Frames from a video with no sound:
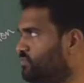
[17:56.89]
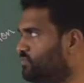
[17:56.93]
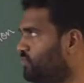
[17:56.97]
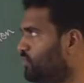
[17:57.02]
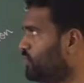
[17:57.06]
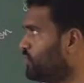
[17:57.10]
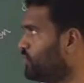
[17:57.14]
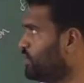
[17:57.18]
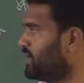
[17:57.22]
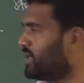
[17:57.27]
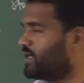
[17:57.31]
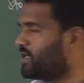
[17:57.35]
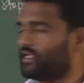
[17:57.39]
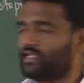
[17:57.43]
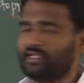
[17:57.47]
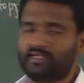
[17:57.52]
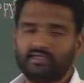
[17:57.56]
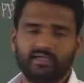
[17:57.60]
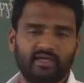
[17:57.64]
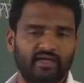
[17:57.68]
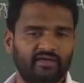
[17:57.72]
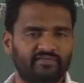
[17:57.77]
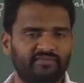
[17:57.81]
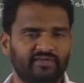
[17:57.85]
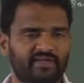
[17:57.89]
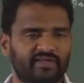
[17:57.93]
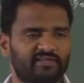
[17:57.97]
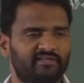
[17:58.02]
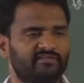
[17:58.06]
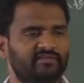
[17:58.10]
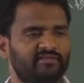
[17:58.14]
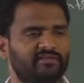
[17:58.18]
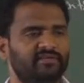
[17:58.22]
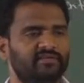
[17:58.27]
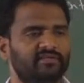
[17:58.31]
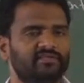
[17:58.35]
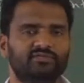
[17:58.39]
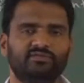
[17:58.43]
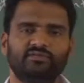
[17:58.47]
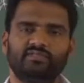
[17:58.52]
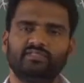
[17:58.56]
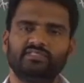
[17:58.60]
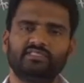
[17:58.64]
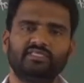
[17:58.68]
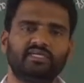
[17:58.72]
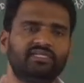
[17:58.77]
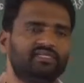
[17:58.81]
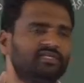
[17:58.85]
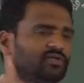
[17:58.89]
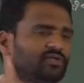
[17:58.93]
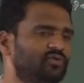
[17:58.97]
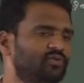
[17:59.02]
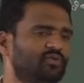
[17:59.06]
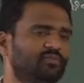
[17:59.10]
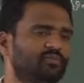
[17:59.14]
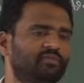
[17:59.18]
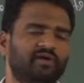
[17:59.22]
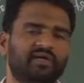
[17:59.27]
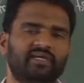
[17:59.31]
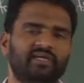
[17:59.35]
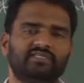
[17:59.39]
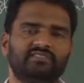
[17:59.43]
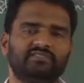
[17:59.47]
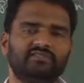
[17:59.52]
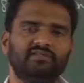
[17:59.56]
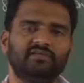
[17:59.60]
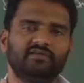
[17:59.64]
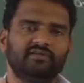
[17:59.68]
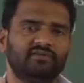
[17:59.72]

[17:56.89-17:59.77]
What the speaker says: photoelectric effect. So these are the 2 points.